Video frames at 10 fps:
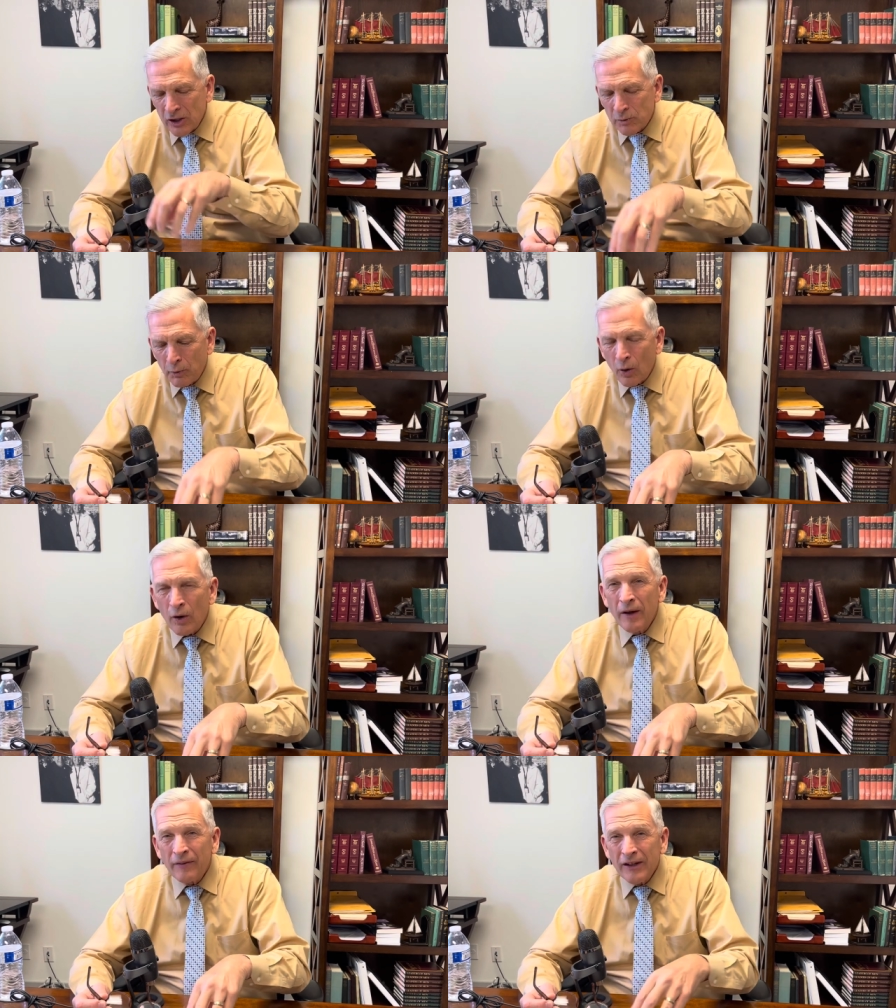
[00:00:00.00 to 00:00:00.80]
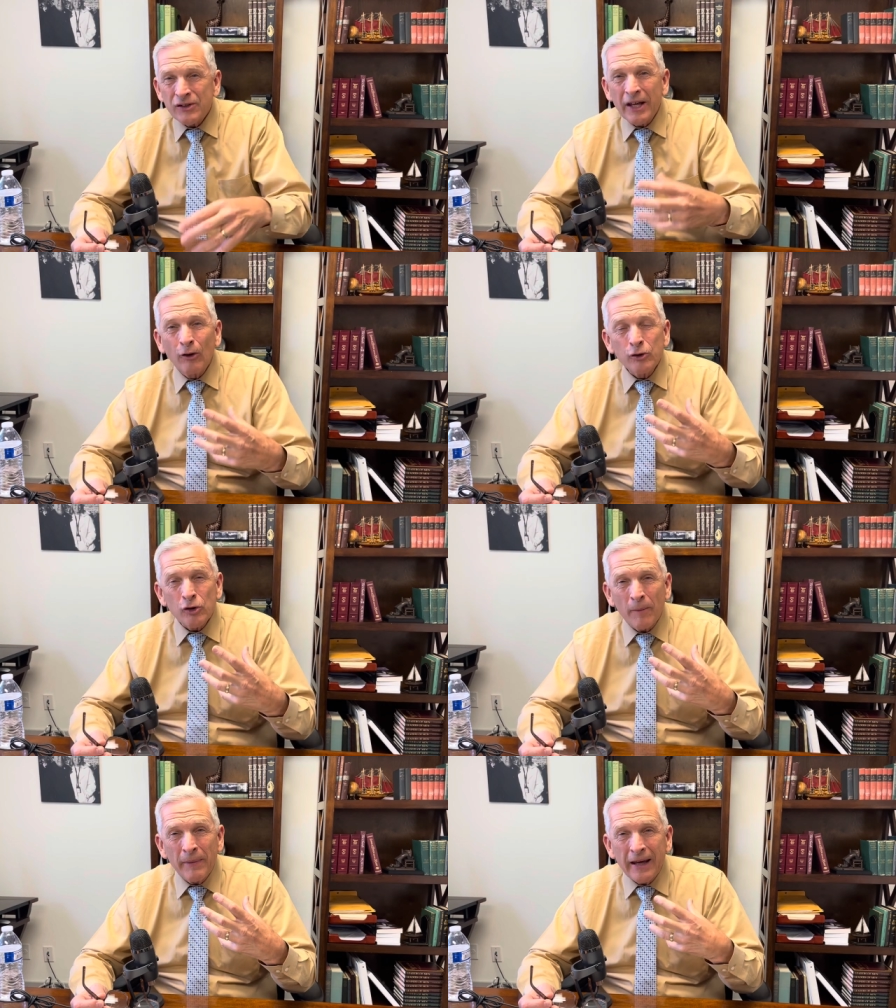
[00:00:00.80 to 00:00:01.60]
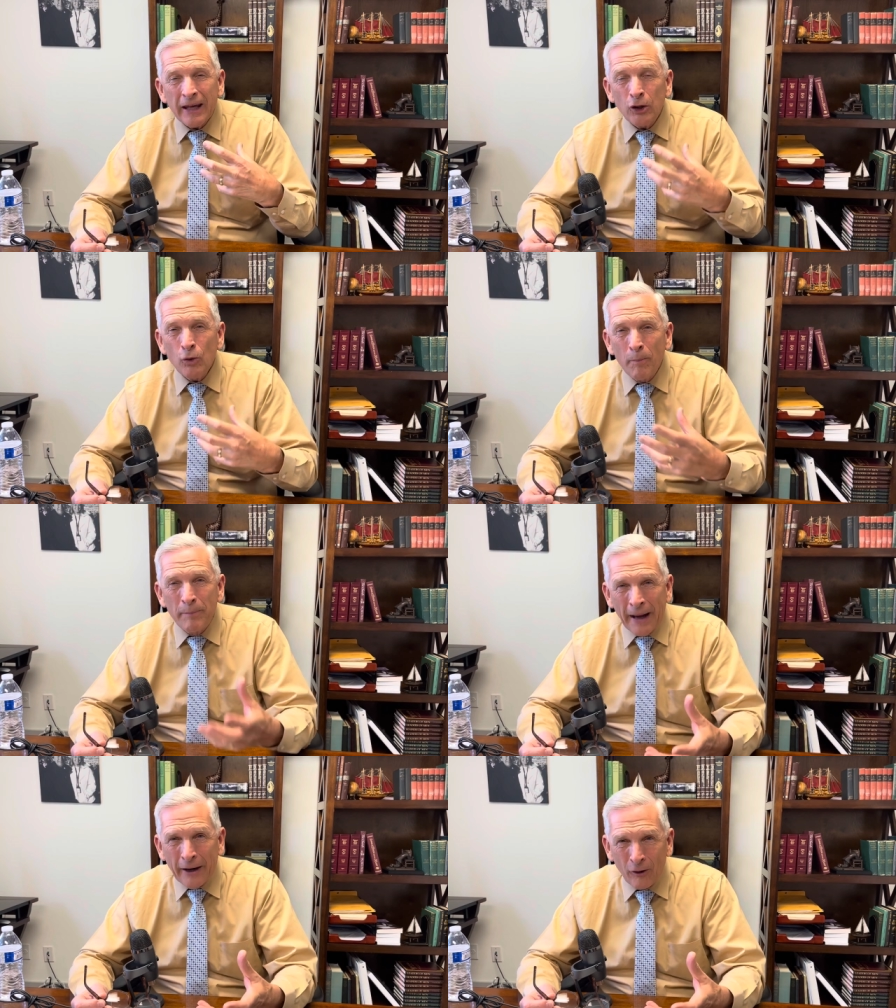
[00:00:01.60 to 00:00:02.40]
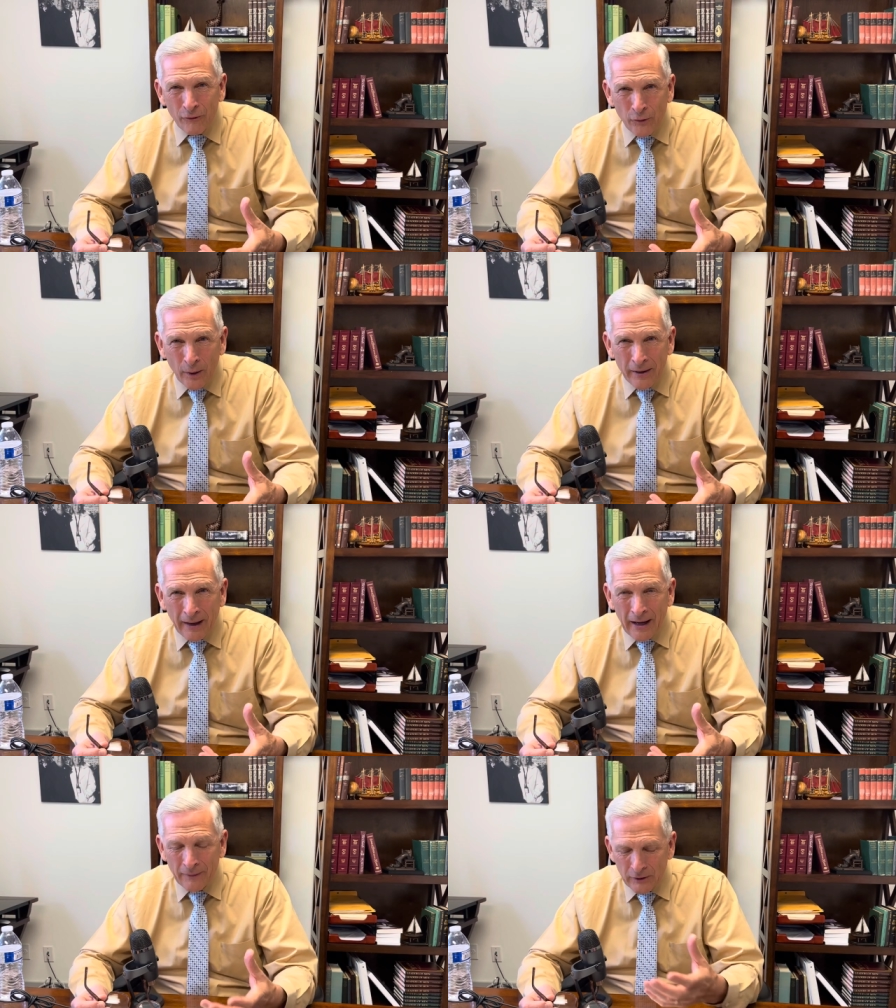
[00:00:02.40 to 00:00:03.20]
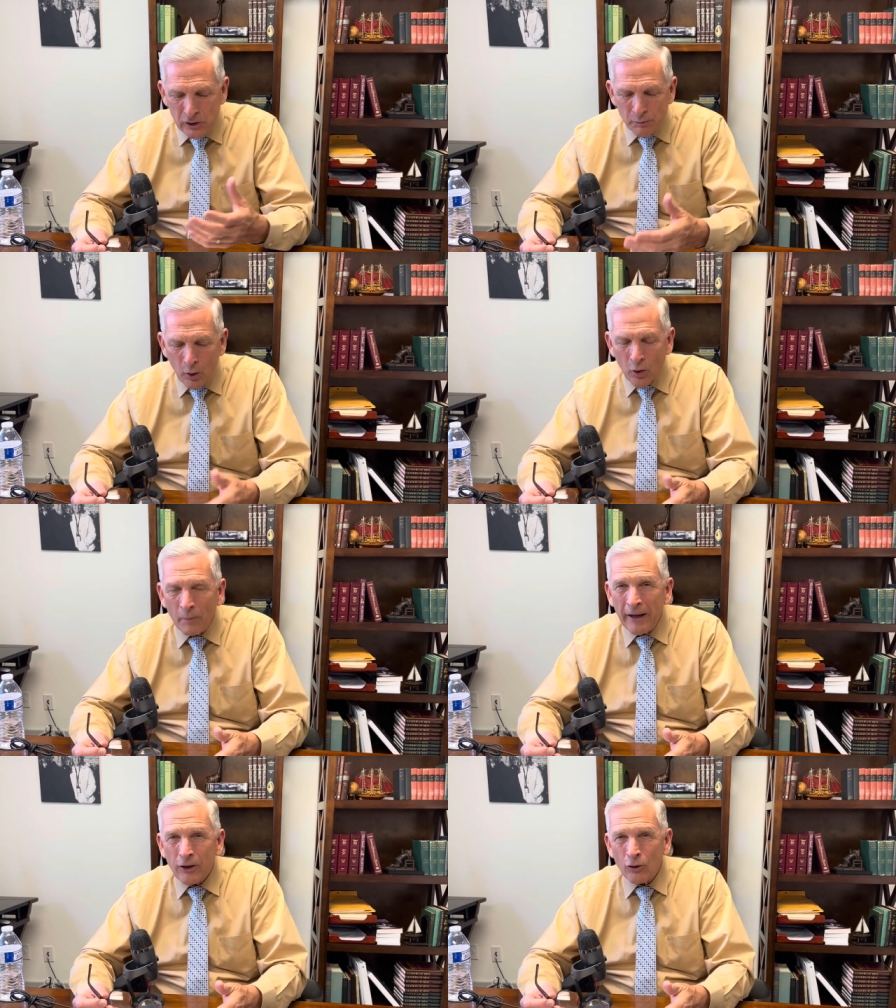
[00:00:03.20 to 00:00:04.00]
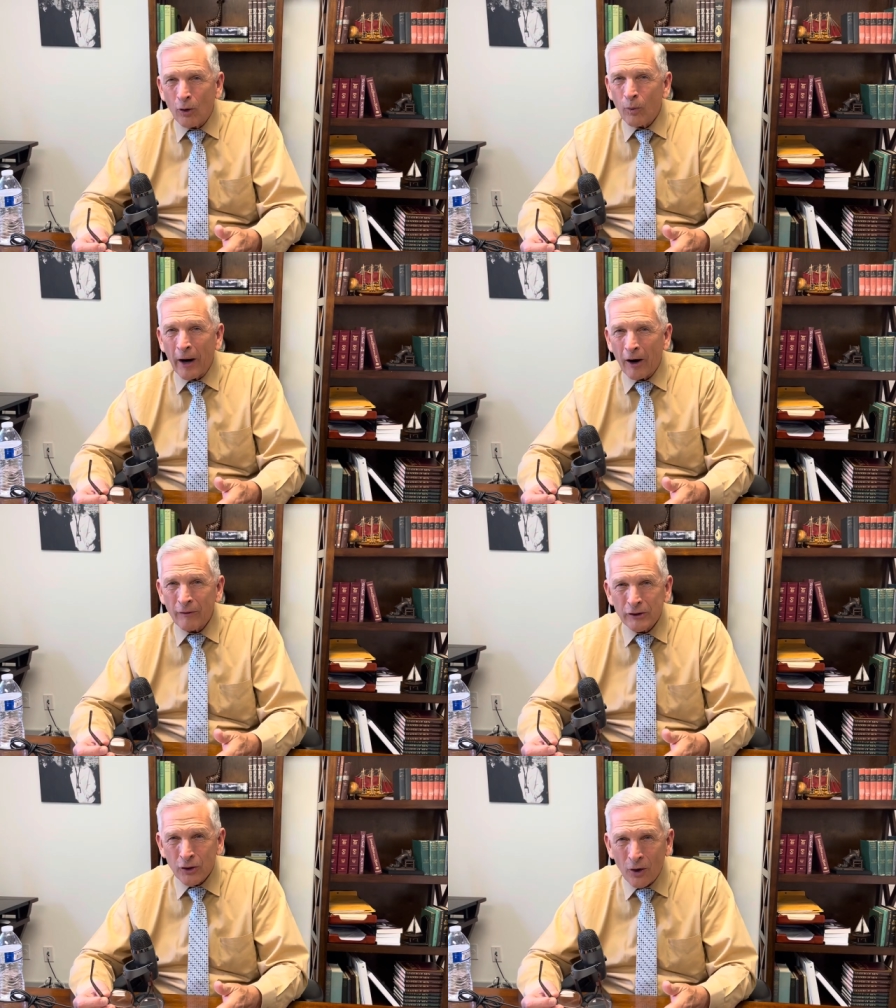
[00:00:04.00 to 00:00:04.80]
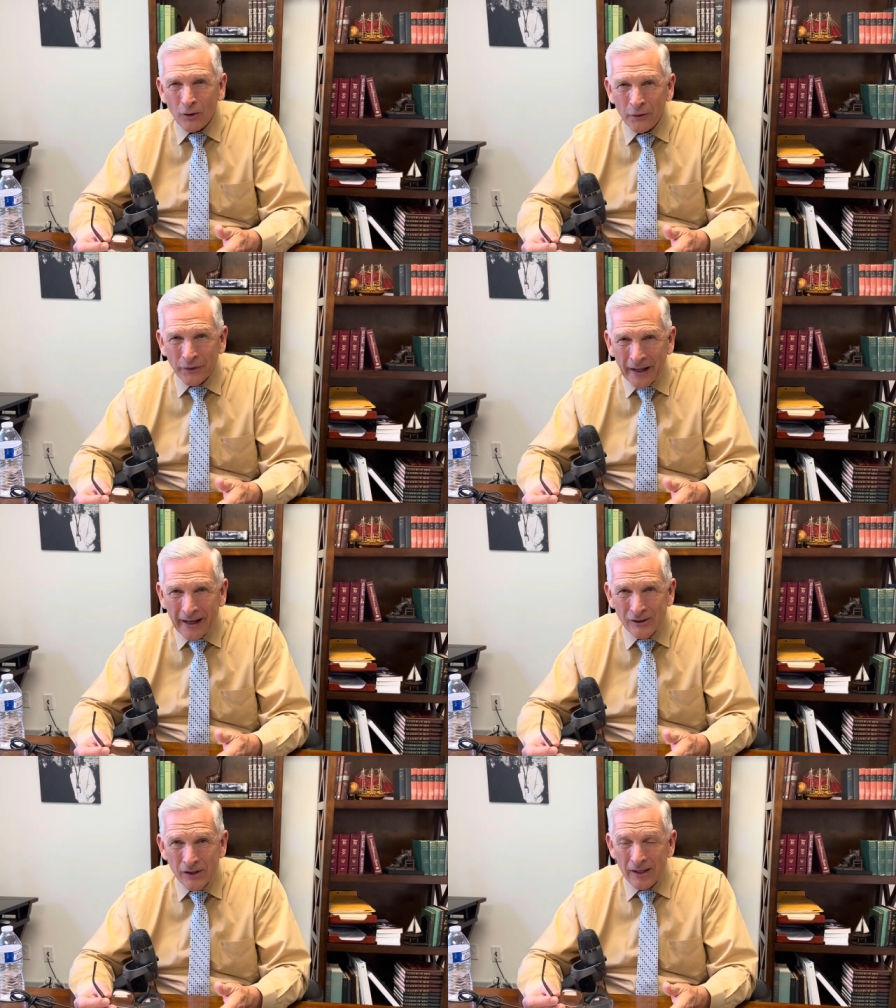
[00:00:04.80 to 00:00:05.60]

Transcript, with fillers: This book, this thing will start making you better for God. This book will make you aware of eternal things.